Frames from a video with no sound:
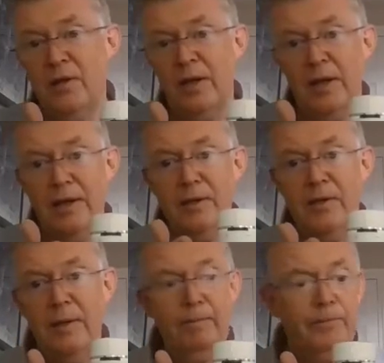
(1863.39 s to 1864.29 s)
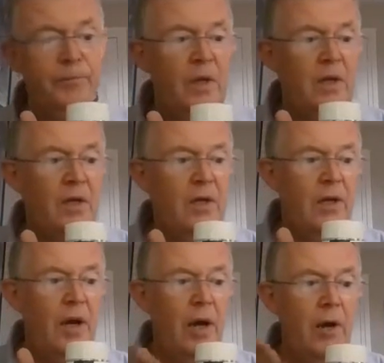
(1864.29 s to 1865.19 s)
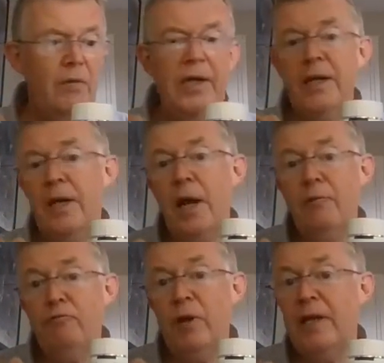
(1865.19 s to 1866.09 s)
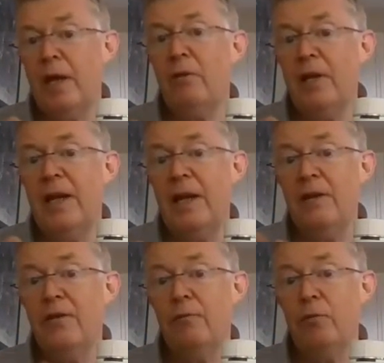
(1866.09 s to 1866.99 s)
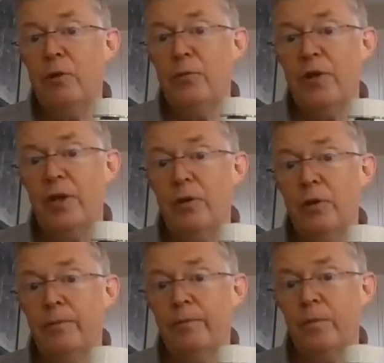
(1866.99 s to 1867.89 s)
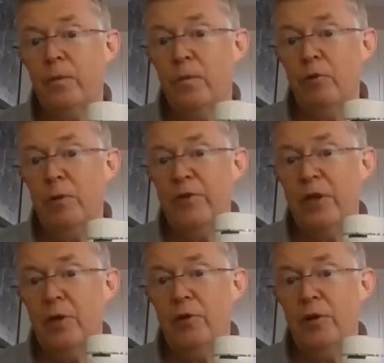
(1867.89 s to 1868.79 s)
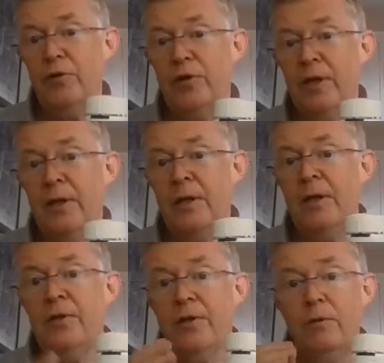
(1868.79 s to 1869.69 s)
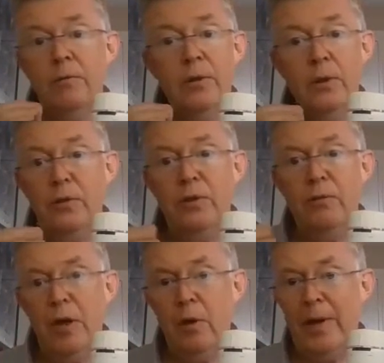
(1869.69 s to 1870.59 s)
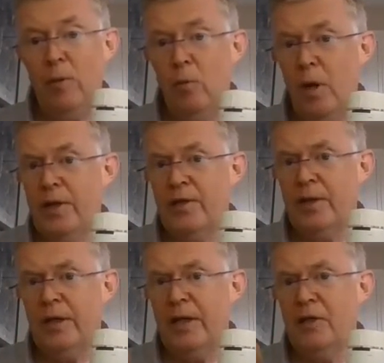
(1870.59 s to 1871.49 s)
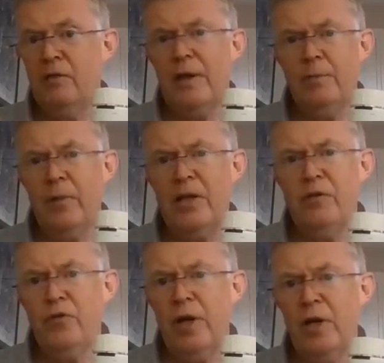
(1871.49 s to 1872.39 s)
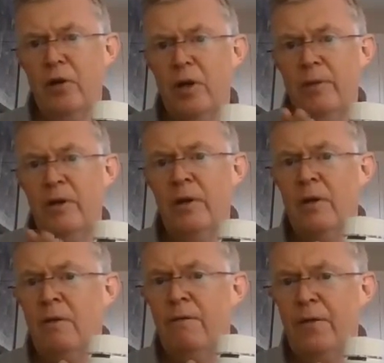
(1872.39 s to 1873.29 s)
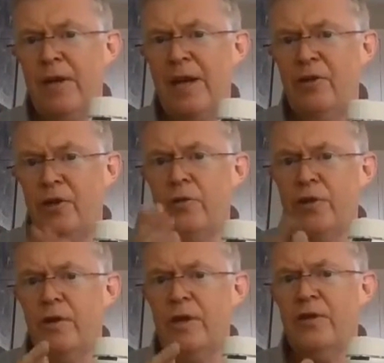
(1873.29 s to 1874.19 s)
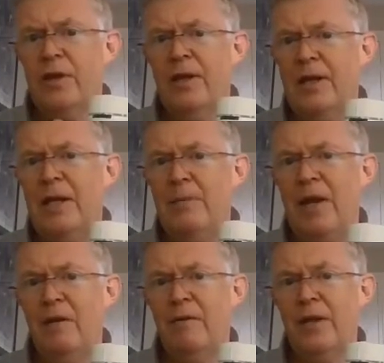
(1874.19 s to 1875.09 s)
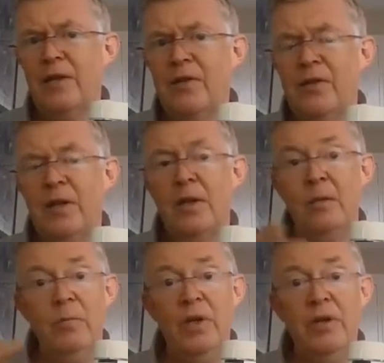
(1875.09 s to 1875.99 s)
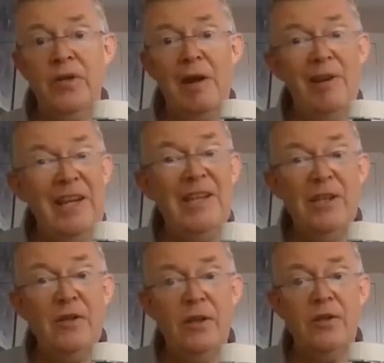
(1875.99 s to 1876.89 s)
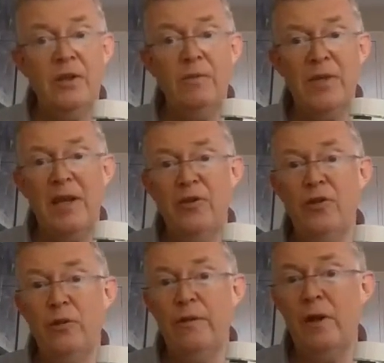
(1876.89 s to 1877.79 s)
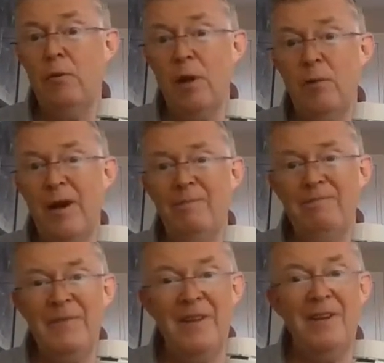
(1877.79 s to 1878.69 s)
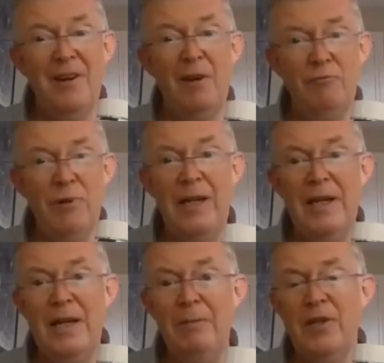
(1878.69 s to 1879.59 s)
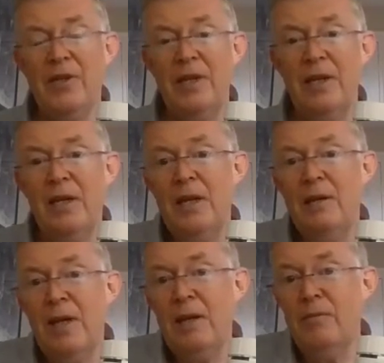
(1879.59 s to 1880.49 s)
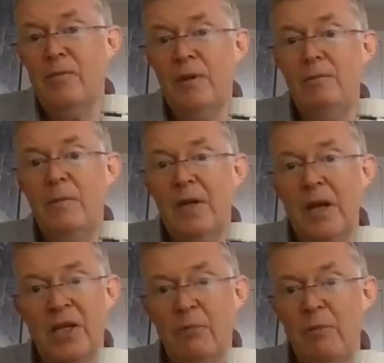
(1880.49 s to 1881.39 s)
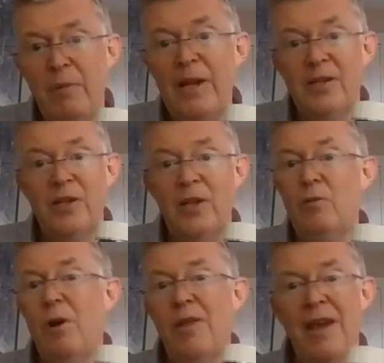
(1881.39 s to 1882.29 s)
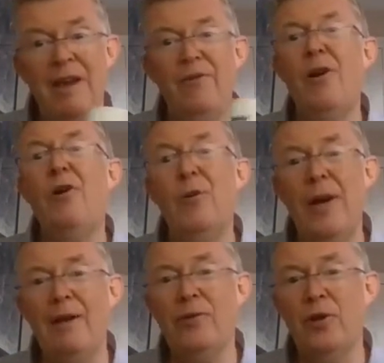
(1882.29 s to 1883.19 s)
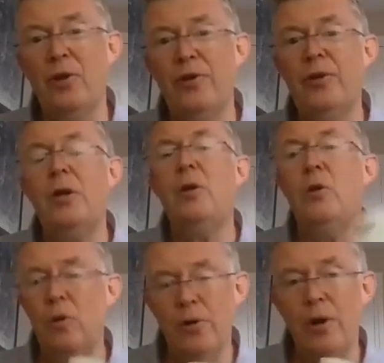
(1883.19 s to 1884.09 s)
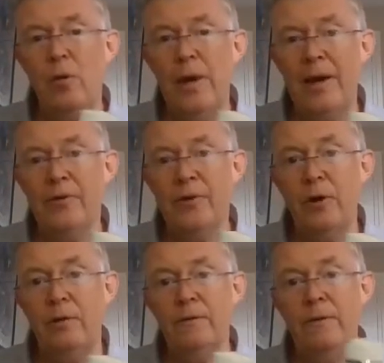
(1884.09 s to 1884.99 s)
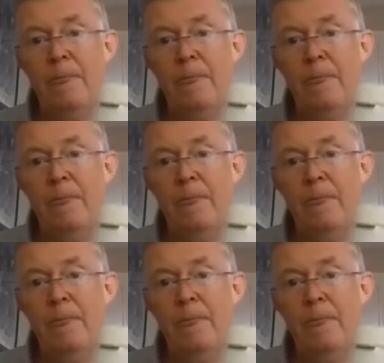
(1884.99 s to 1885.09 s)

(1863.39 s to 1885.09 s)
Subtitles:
and really only heat the rooms that you're using. So you know about Wiser and you've had plenty of training on it, but for the end user, these are key benefits because our heating systems, as you're very well aware, are really limited in customability. You either have the whole house on or the whole house off.